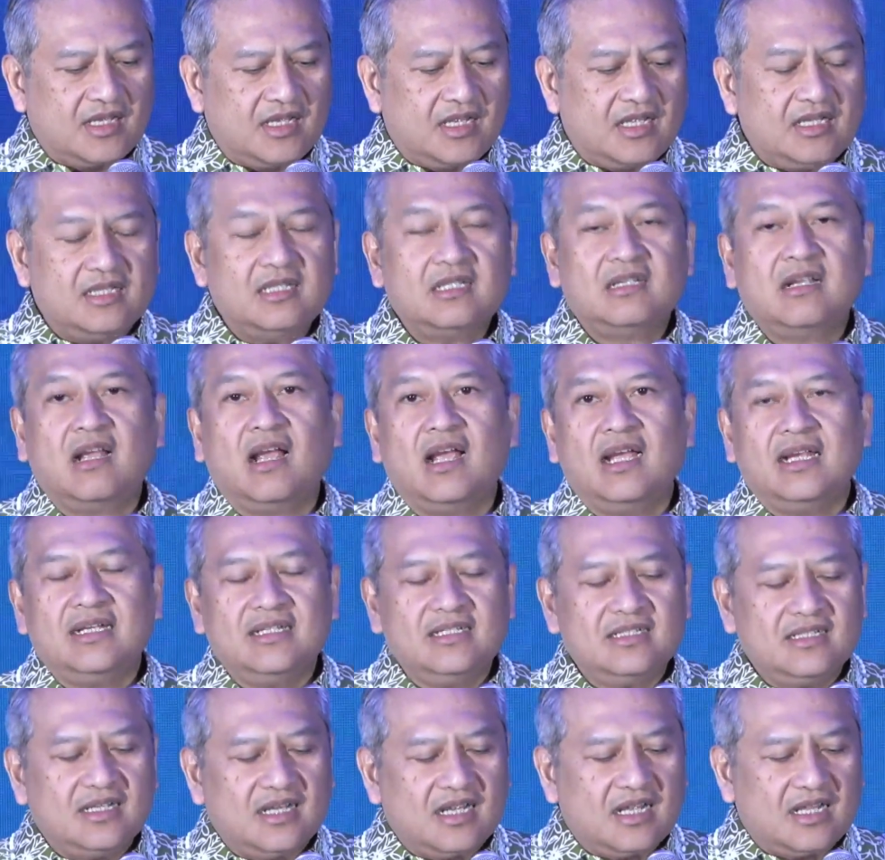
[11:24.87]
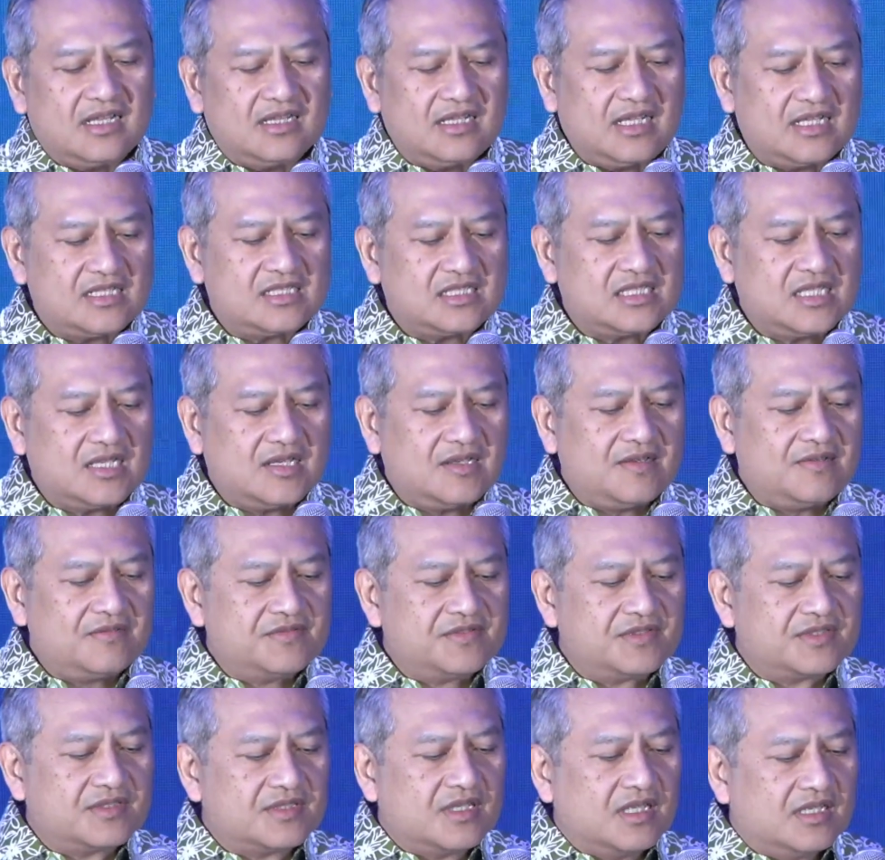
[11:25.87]
The kind that
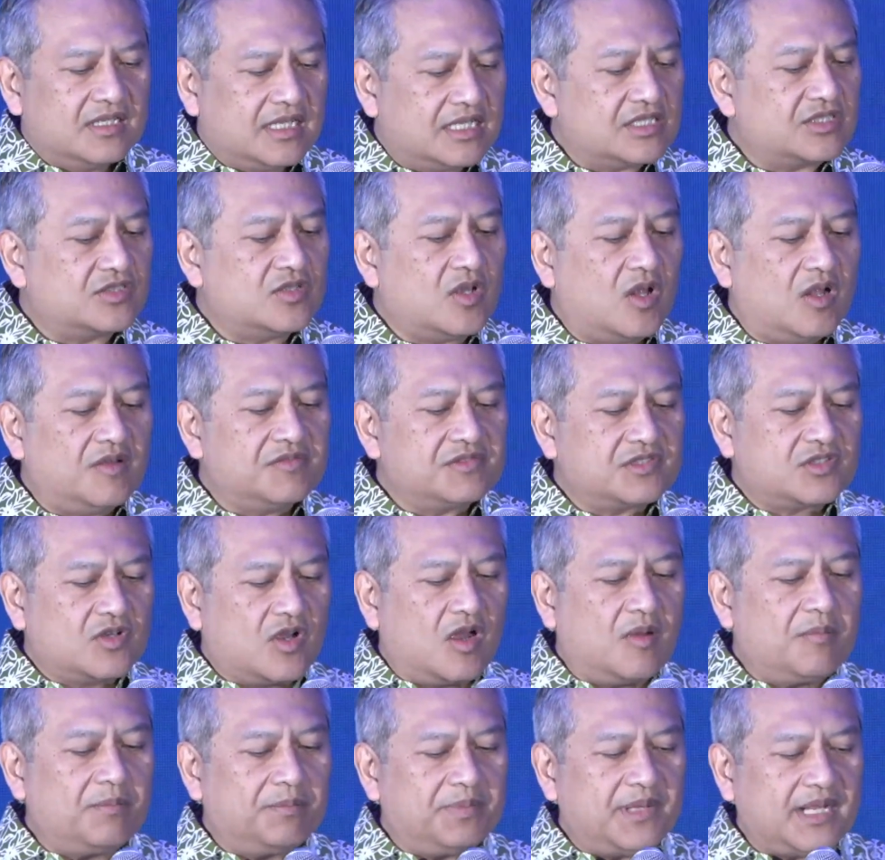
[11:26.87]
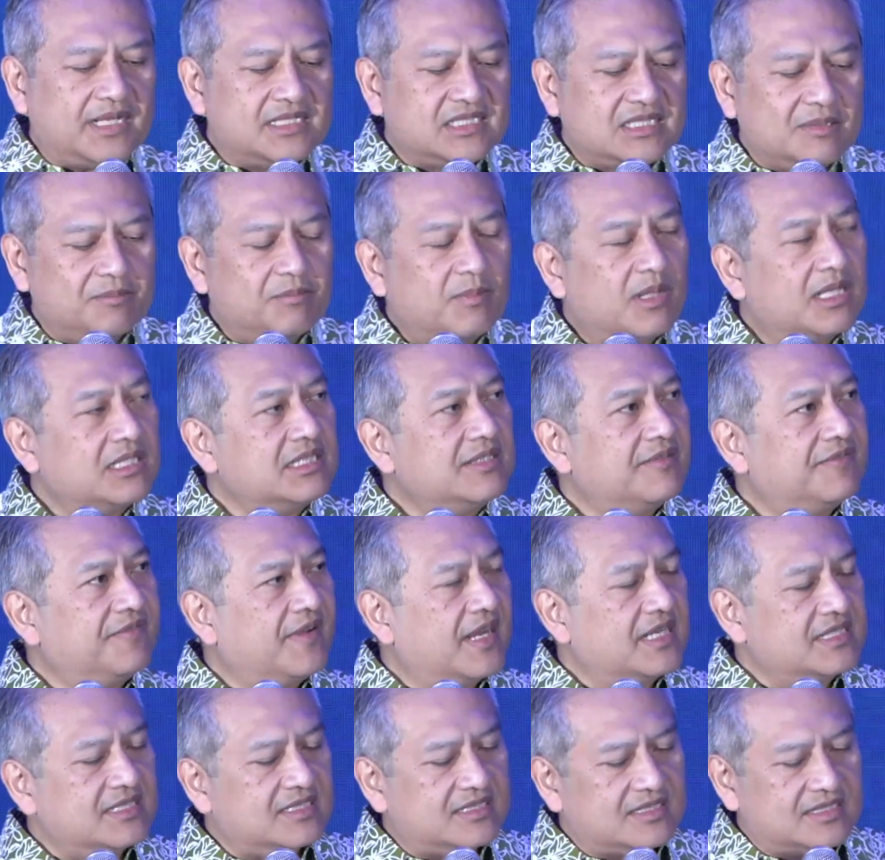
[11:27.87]
solves complex and
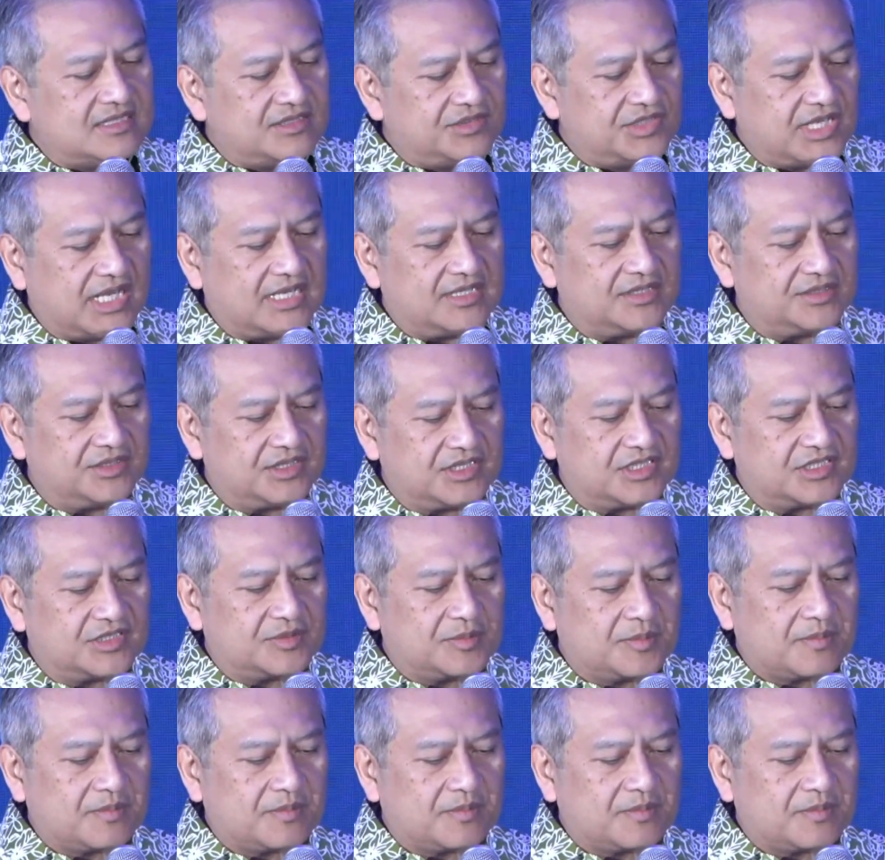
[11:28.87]
multifaceted challenges.